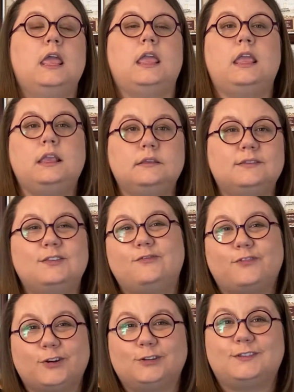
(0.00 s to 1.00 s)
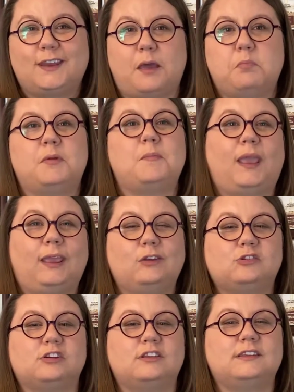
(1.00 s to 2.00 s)
is the first step in
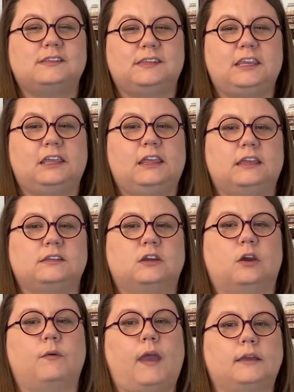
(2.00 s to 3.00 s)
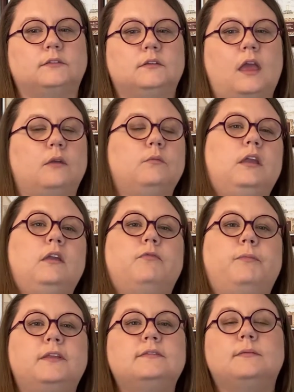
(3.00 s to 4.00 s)
making sure the seal is correct. And
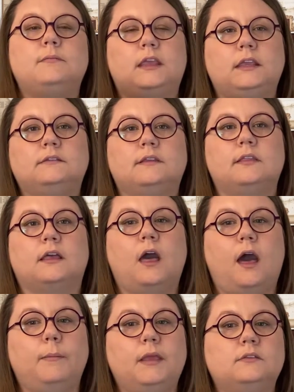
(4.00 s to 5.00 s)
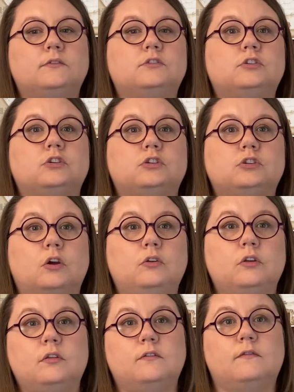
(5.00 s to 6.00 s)
we've put some links in the comments to show
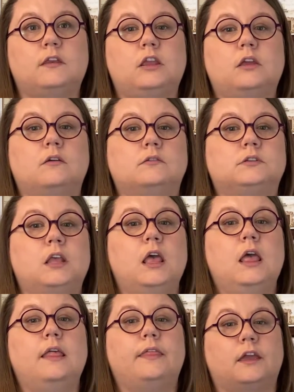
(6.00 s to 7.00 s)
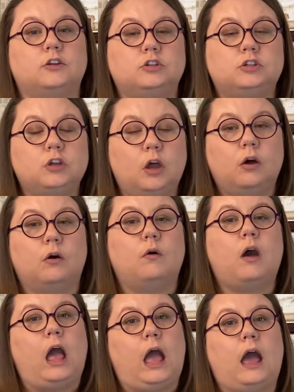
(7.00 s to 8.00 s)
you the videos that
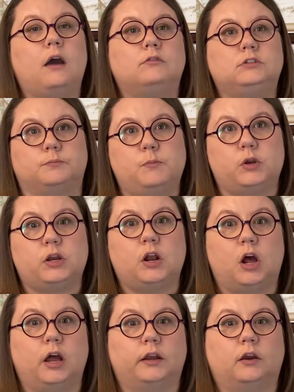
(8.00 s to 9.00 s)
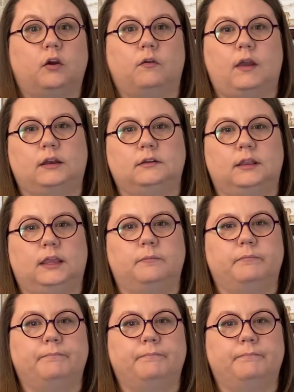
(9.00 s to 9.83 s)
show how to put it on correctly.